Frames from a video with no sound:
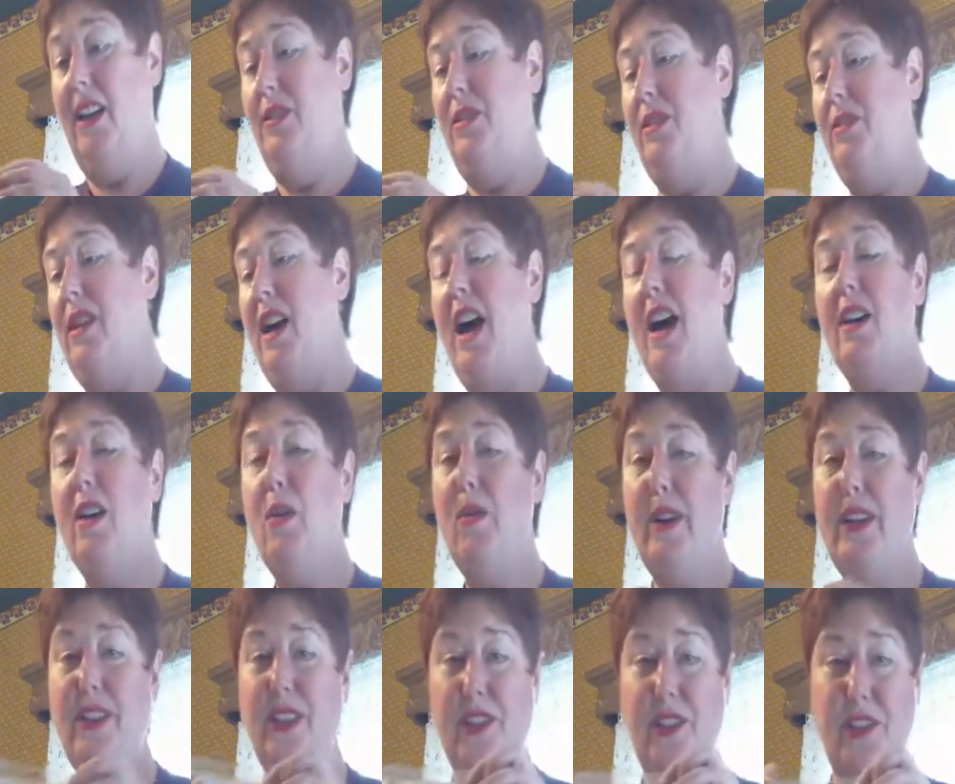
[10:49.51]
Do not
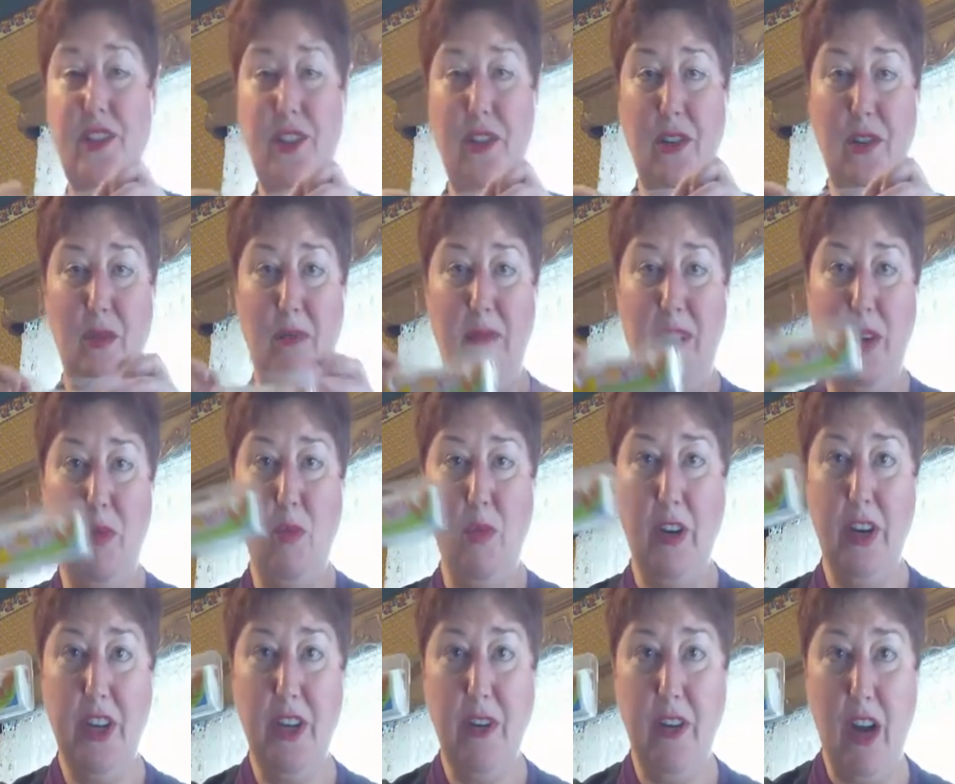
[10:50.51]
always assume that
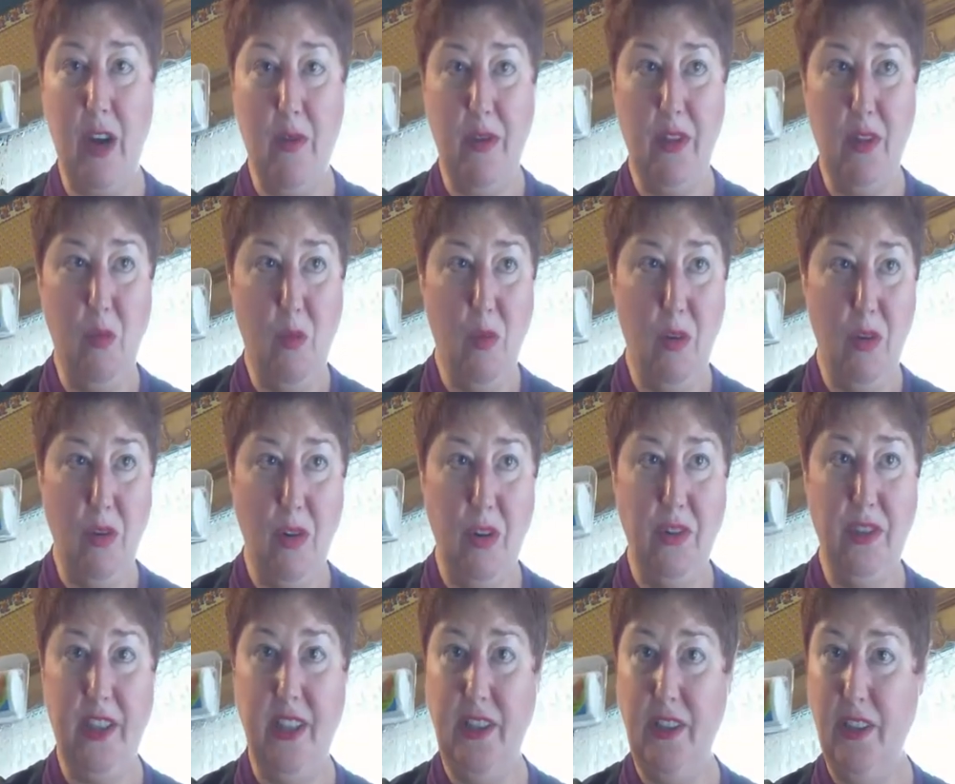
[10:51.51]
where you go in the
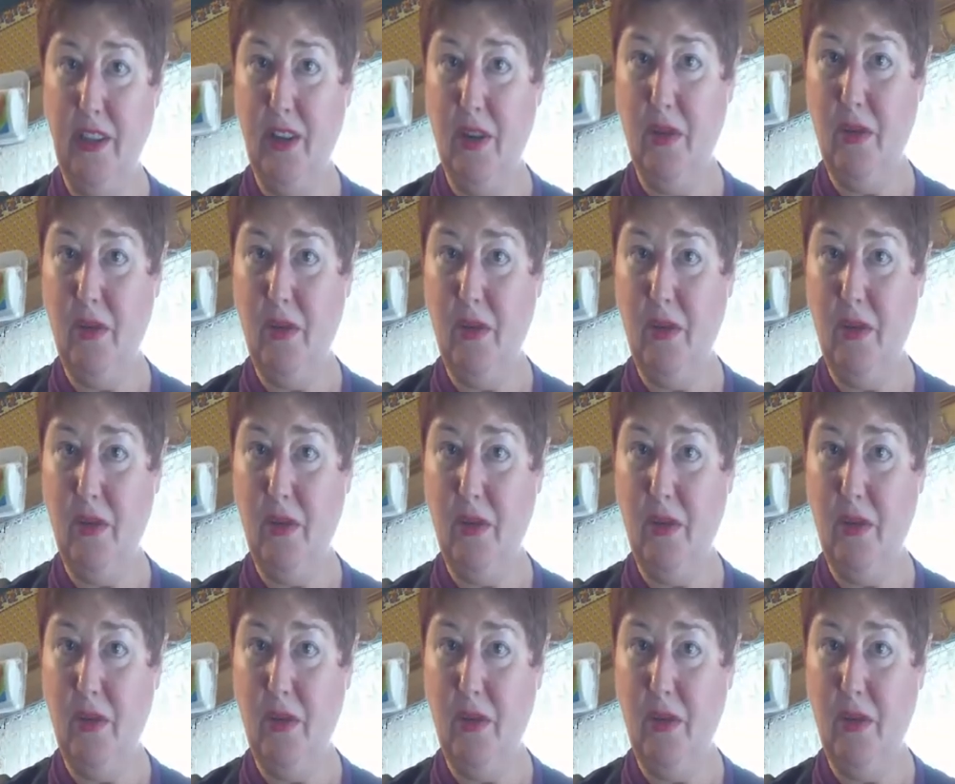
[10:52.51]
world that they're